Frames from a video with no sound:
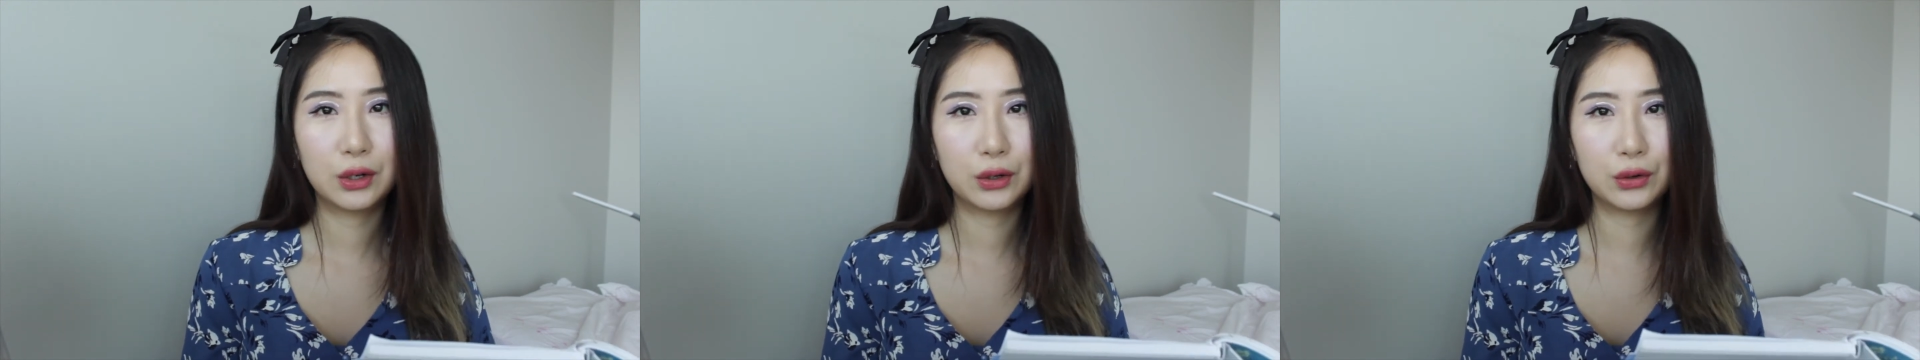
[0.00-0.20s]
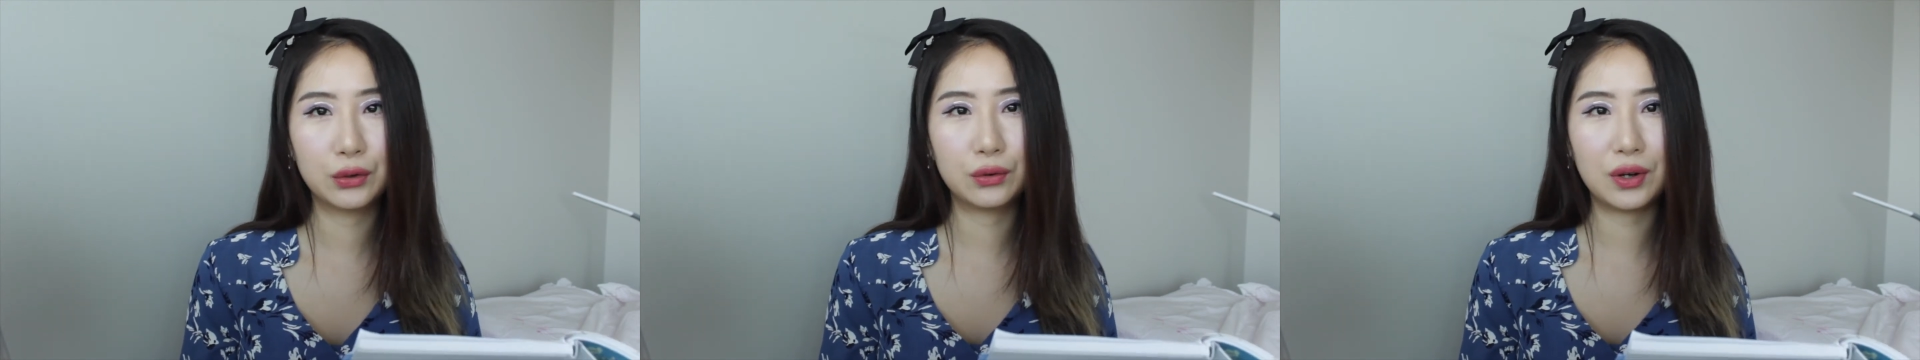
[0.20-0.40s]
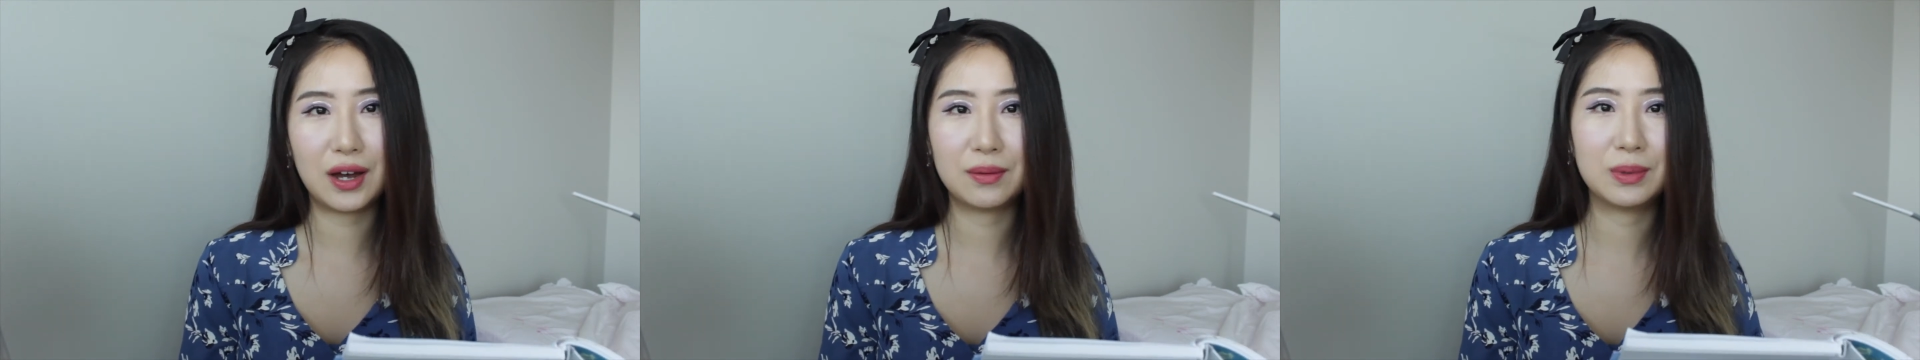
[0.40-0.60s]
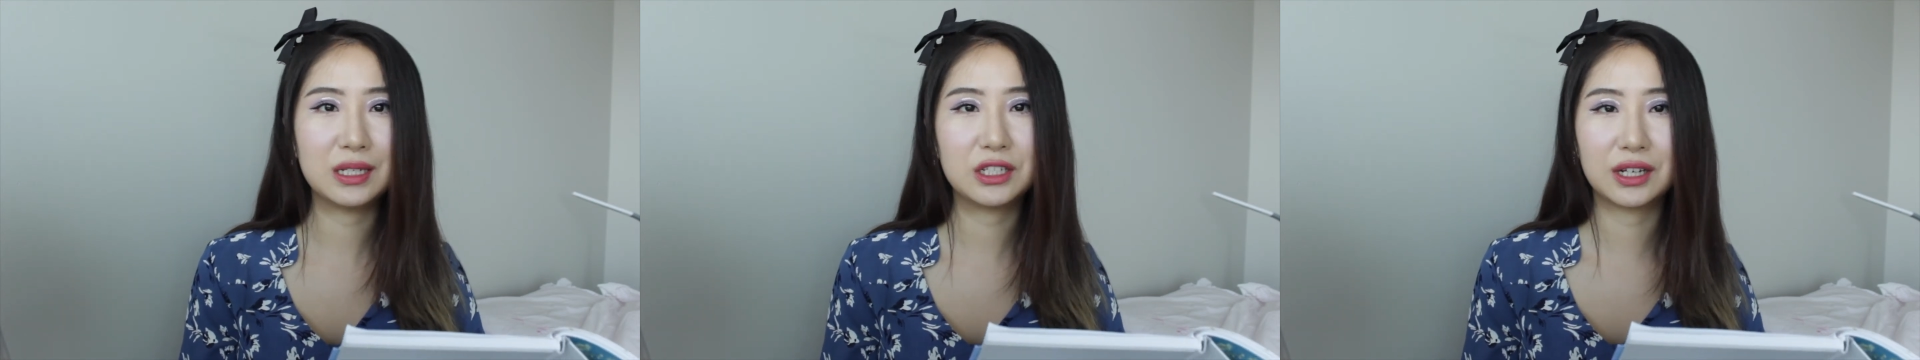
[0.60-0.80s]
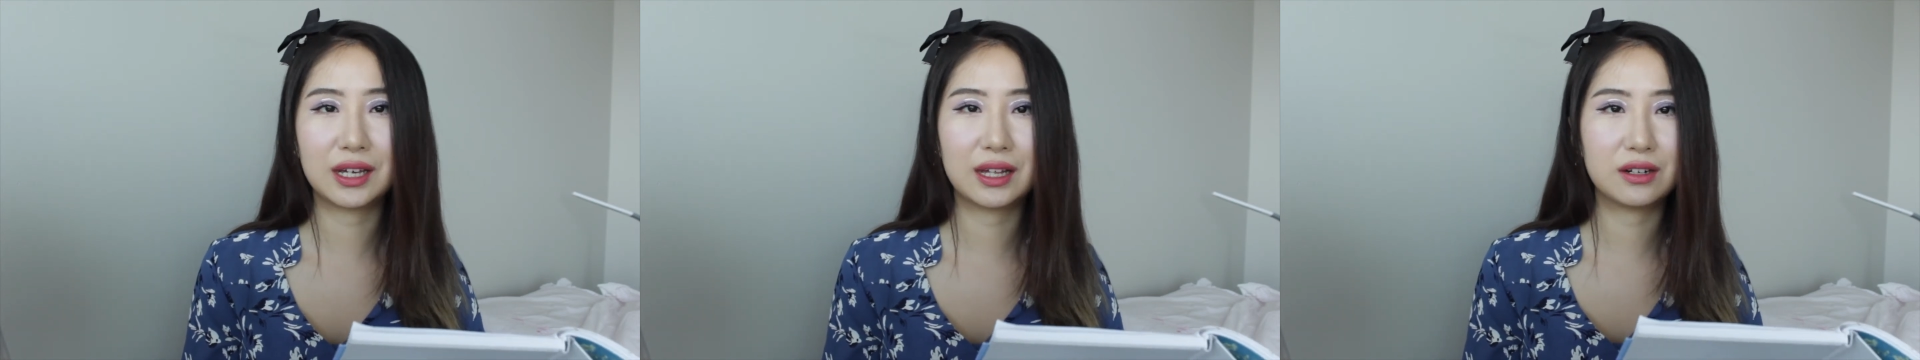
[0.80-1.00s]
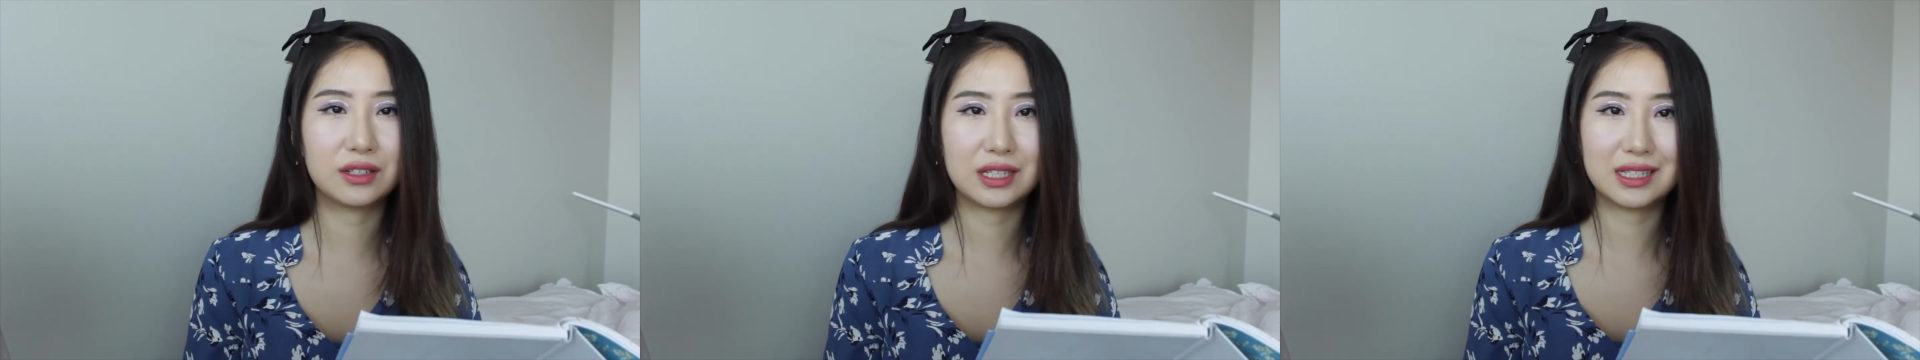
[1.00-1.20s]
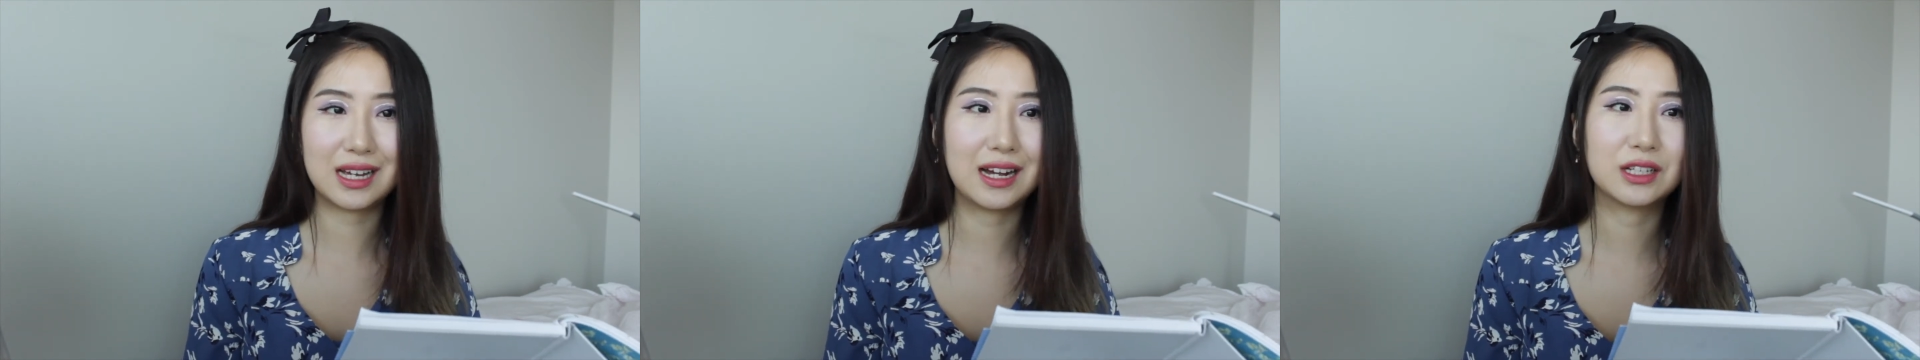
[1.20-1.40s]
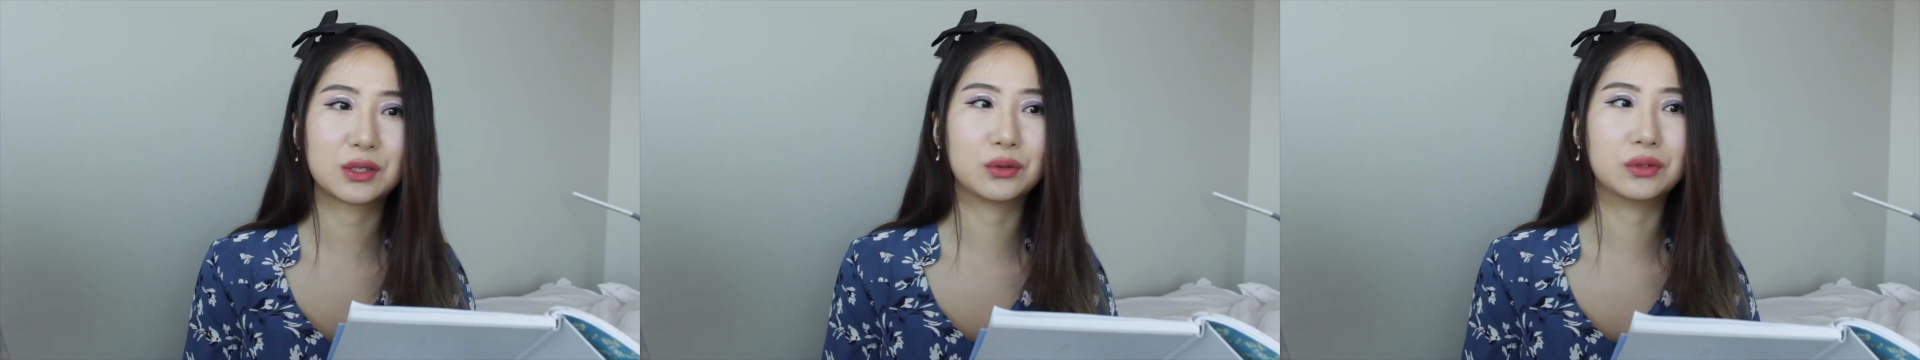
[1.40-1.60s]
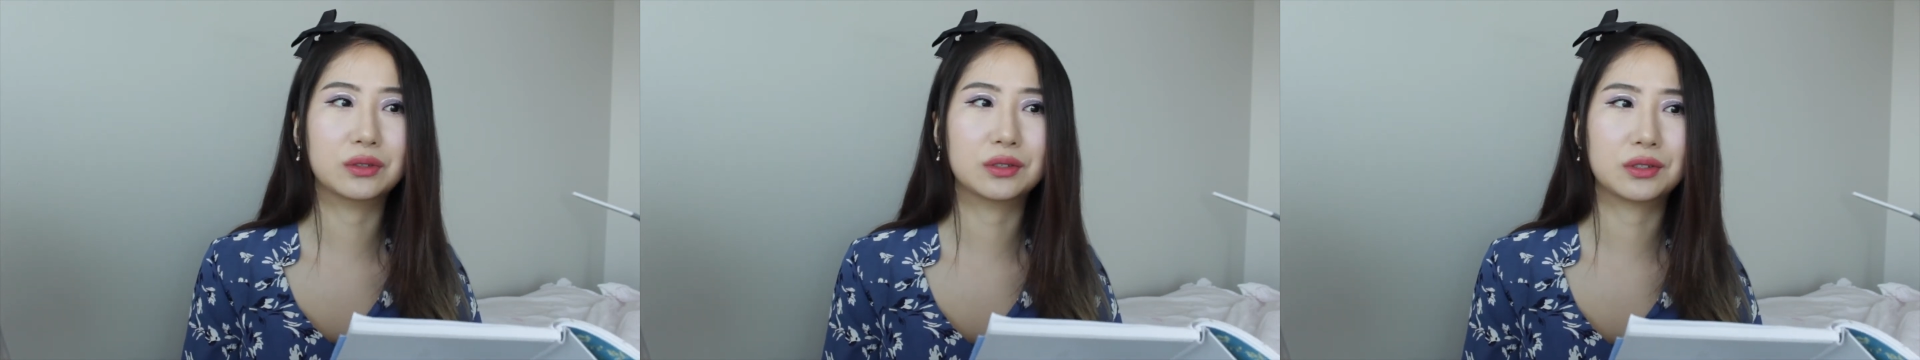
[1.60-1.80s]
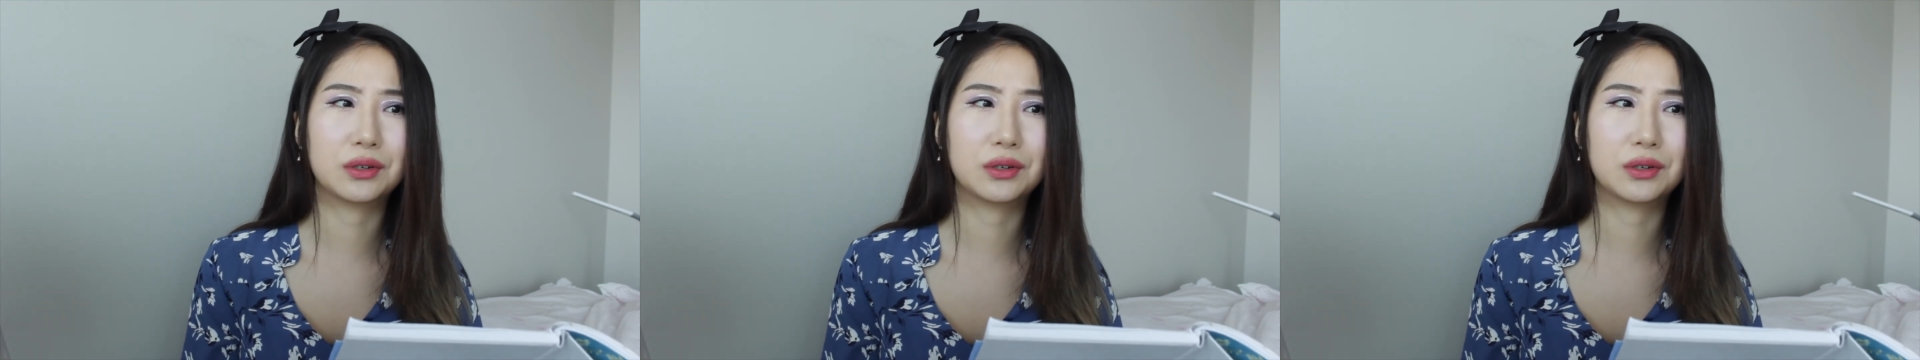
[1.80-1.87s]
who have been together since high school,